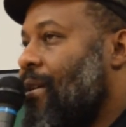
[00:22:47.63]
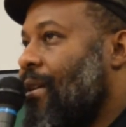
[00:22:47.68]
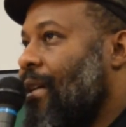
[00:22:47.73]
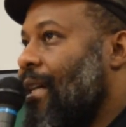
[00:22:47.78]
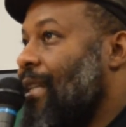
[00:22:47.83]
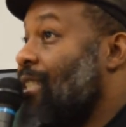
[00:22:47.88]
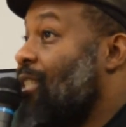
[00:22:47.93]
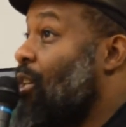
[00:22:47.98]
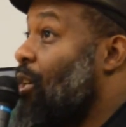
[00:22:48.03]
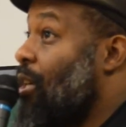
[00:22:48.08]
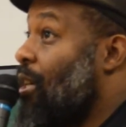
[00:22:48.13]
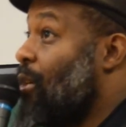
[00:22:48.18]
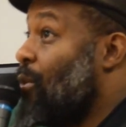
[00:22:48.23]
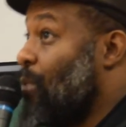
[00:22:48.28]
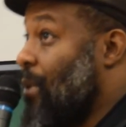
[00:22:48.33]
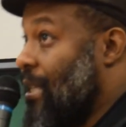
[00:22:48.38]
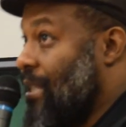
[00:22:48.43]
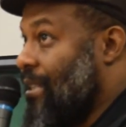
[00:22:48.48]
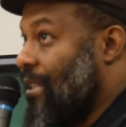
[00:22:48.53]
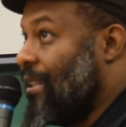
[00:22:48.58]
until here
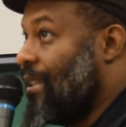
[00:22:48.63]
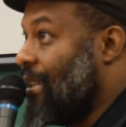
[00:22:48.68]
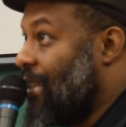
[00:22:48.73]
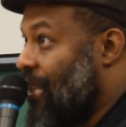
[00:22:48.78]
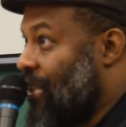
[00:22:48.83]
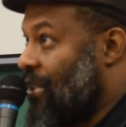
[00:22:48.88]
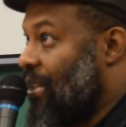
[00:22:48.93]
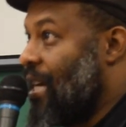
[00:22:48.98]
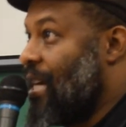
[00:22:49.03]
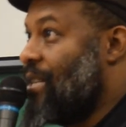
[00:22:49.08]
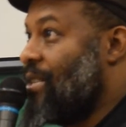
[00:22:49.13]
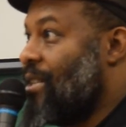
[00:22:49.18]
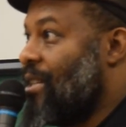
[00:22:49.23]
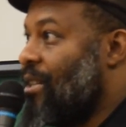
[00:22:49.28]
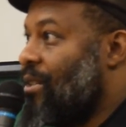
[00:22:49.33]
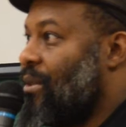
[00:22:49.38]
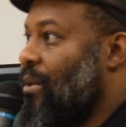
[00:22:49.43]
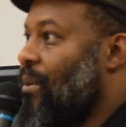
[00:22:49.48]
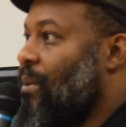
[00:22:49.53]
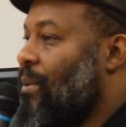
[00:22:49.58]
recently, they're changing
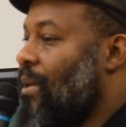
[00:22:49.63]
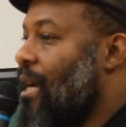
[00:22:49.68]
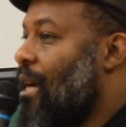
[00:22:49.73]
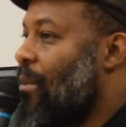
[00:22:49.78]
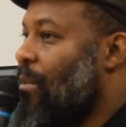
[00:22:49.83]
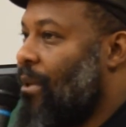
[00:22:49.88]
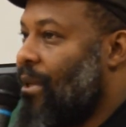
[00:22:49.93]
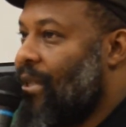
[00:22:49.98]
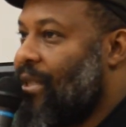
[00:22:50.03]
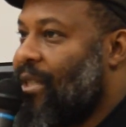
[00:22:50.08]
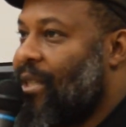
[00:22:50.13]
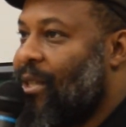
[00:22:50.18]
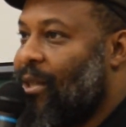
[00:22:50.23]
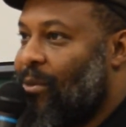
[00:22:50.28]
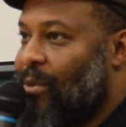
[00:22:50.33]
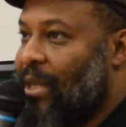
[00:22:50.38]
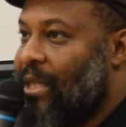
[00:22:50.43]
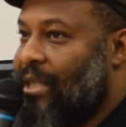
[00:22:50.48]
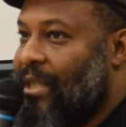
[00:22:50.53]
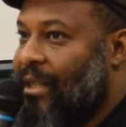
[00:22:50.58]
their tune now, but until here
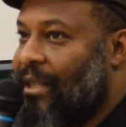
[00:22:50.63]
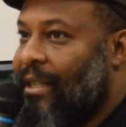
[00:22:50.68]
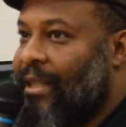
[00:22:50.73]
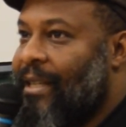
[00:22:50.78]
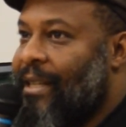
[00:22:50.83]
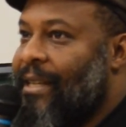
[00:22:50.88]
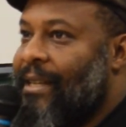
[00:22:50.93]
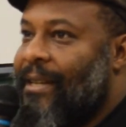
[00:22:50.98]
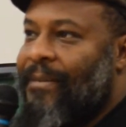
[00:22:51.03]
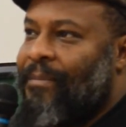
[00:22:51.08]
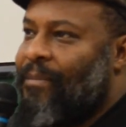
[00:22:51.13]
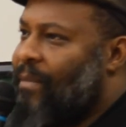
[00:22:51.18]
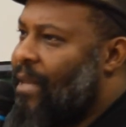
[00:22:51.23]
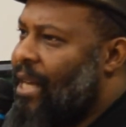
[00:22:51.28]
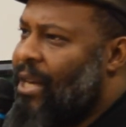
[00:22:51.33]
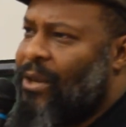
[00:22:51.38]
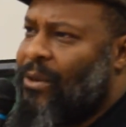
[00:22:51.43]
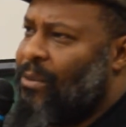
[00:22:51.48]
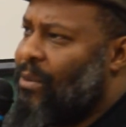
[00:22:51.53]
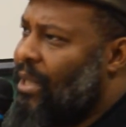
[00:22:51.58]
recently,
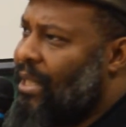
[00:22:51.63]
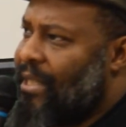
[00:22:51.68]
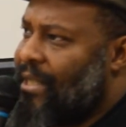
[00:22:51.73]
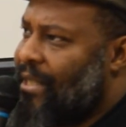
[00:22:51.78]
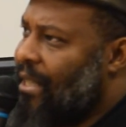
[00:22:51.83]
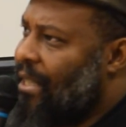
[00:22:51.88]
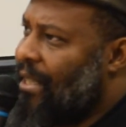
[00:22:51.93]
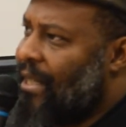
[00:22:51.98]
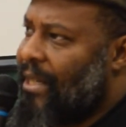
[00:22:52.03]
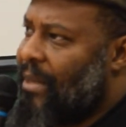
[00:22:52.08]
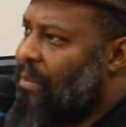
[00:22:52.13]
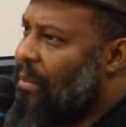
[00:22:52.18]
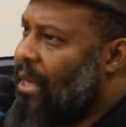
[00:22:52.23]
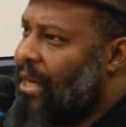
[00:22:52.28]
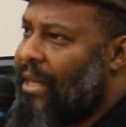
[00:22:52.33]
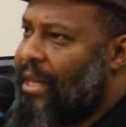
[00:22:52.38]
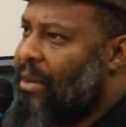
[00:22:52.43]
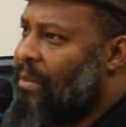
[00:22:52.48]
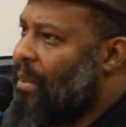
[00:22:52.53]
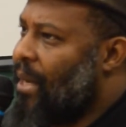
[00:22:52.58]
they don't really send any
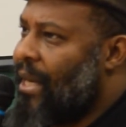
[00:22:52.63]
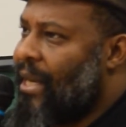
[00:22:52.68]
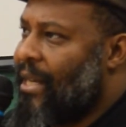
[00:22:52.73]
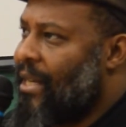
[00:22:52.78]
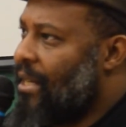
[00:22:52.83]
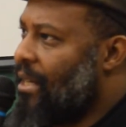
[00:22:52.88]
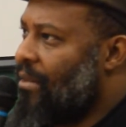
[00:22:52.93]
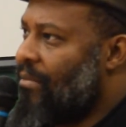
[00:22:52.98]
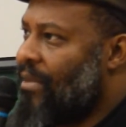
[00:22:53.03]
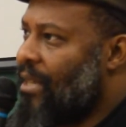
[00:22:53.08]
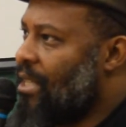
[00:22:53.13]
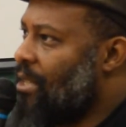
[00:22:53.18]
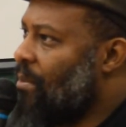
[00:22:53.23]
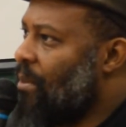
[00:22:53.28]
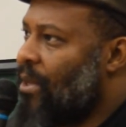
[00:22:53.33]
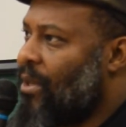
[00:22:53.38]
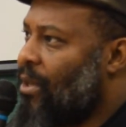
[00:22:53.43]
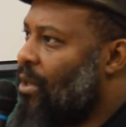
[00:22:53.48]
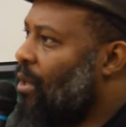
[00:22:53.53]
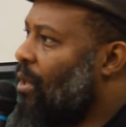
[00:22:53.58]
money or make any
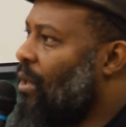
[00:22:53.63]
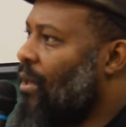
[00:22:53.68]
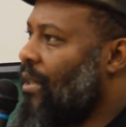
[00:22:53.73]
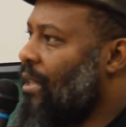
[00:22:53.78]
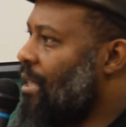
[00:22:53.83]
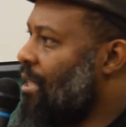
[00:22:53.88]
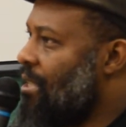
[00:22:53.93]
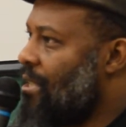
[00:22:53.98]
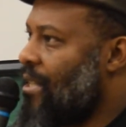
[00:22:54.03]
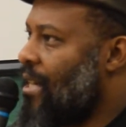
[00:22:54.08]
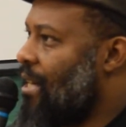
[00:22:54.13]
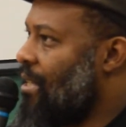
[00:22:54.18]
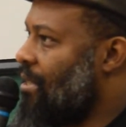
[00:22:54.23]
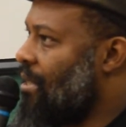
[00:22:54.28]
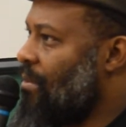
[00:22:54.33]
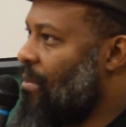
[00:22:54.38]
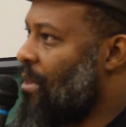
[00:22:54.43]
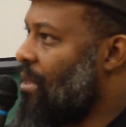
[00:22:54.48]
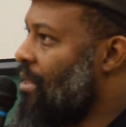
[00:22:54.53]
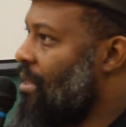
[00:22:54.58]
investment or call any shots
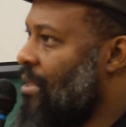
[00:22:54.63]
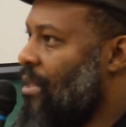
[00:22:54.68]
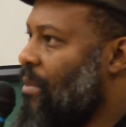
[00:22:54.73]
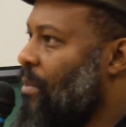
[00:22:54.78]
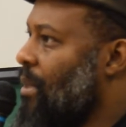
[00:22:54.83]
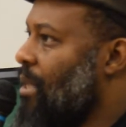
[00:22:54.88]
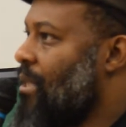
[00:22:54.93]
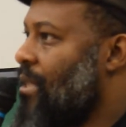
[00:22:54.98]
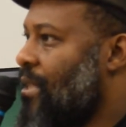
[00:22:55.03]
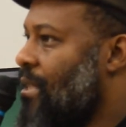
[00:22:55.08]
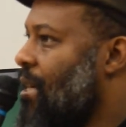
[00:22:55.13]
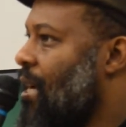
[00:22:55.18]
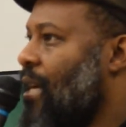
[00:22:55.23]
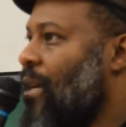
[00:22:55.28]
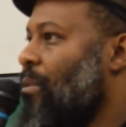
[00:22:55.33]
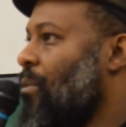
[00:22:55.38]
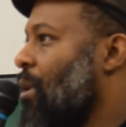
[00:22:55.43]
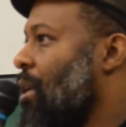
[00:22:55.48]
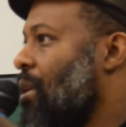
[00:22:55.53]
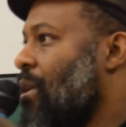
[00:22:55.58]
in Mississippi. It's just
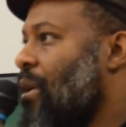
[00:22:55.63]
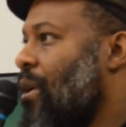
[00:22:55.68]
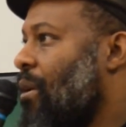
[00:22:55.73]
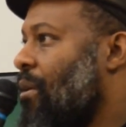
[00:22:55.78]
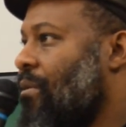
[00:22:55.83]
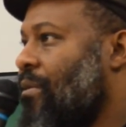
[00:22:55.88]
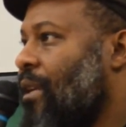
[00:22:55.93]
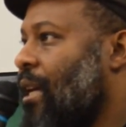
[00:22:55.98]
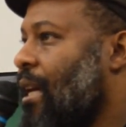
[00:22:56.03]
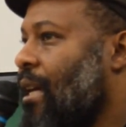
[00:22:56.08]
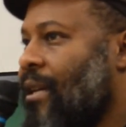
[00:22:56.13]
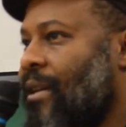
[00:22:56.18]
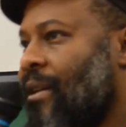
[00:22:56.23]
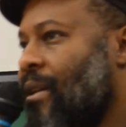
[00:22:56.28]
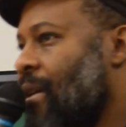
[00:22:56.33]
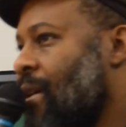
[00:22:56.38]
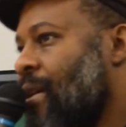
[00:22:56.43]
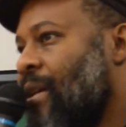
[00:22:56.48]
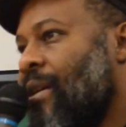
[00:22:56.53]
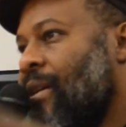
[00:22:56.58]
kind of written off. Like,
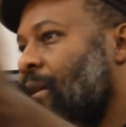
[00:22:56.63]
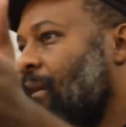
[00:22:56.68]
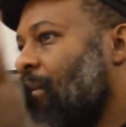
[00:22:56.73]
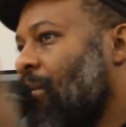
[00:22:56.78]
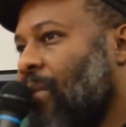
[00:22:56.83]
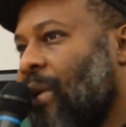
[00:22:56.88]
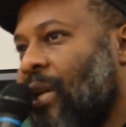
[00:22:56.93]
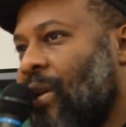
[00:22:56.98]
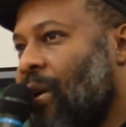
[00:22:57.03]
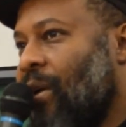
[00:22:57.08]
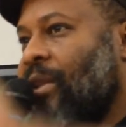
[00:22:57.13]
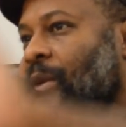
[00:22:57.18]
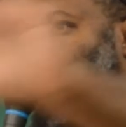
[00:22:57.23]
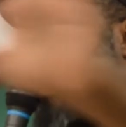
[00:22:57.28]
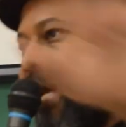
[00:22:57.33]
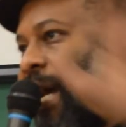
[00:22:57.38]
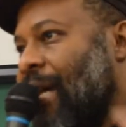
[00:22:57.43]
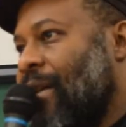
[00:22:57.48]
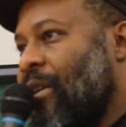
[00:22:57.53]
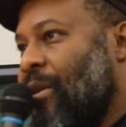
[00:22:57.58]
we know the
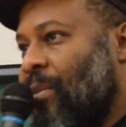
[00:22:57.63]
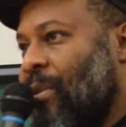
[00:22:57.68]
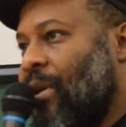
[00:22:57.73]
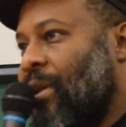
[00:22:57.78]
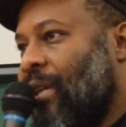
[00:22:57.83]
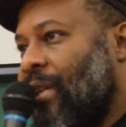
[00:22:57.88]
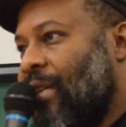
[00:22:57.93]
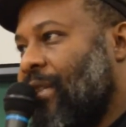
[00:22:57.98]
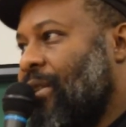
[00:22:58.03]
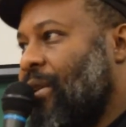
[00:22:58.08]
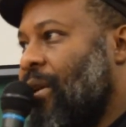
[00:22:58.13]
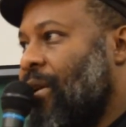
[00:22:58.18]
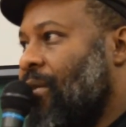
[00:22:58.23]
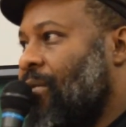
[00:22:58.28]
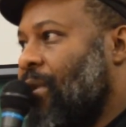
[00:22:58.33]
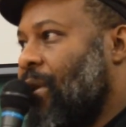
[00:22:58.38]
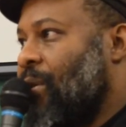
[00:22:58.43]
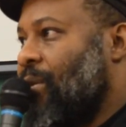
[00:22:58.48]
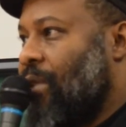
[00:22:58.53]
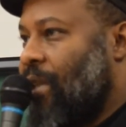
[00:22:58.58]
black community is going to
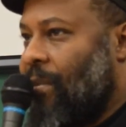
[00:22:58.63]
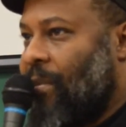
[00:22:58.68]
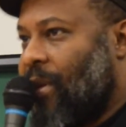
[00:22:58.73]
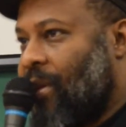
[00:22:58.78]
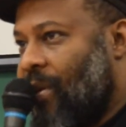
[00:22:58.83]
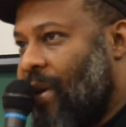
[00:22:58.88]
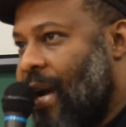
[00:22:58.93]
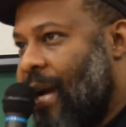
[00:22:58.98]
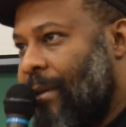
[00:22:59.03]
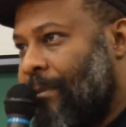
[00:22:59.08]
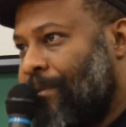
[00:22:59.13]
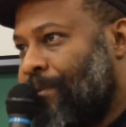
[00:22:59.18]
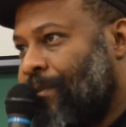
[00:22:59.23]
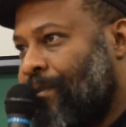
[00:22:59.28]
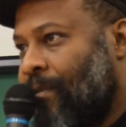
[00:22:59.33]
vote Democrat.